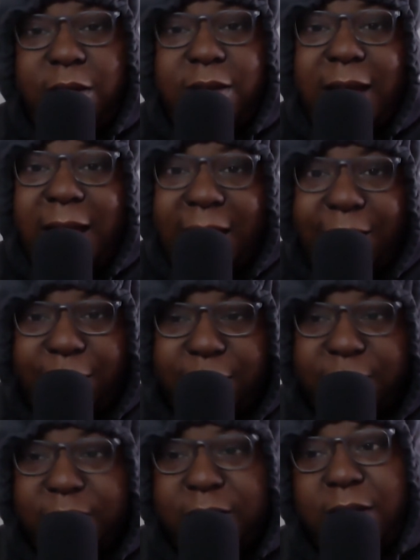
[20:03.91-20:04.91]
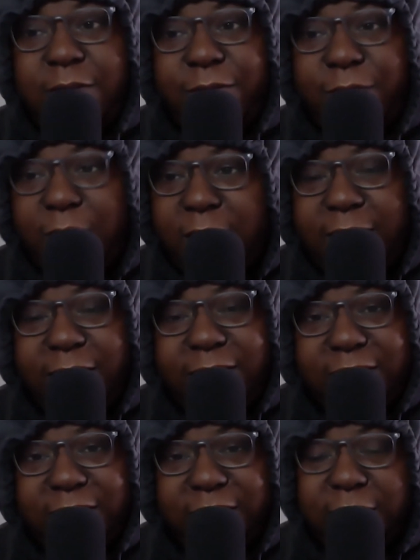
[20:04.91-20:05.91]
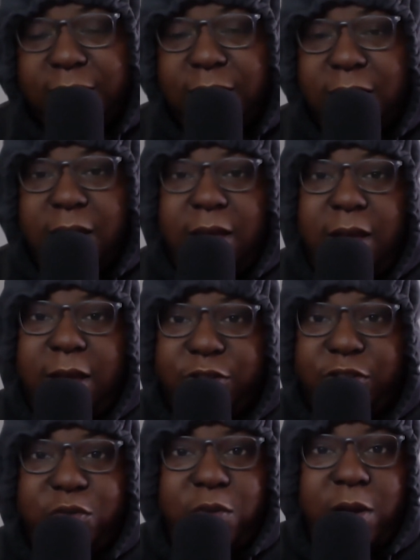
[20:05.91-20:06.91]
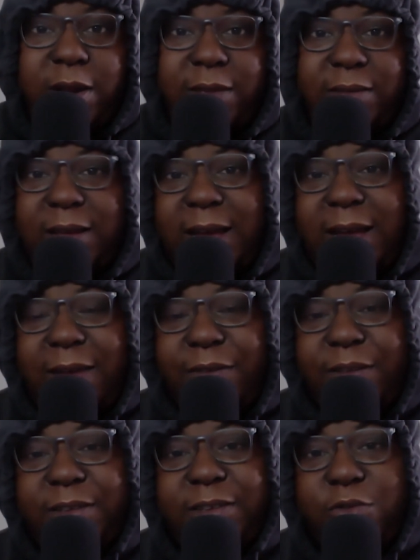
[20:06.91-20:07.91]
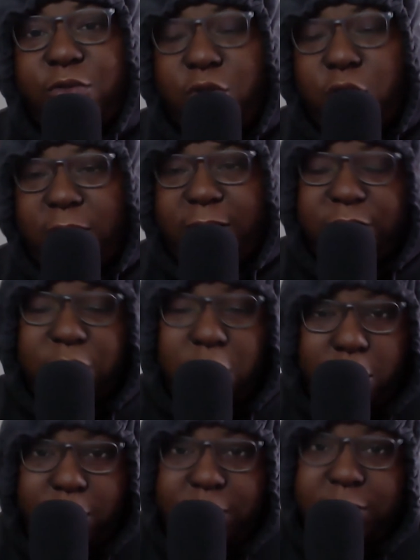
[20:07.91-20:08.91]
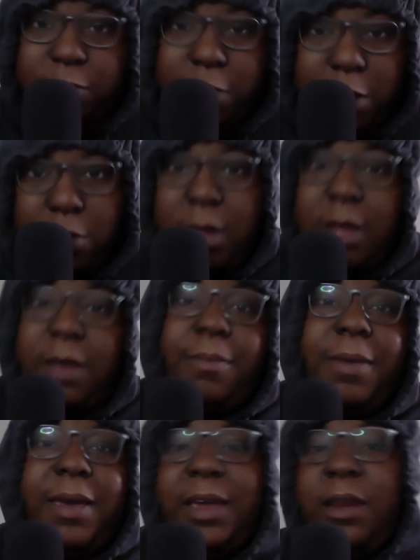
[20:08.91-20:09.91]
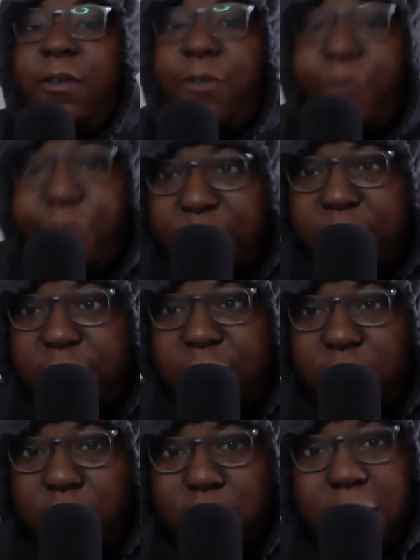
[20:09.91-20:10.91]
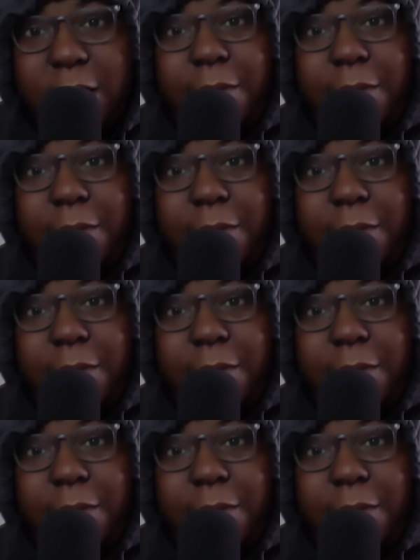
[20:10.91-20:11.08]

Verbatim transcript: Kai Havertz, Werner assisting, just squaring it to Kai Havertz, who got his goal as well, making it 3-2.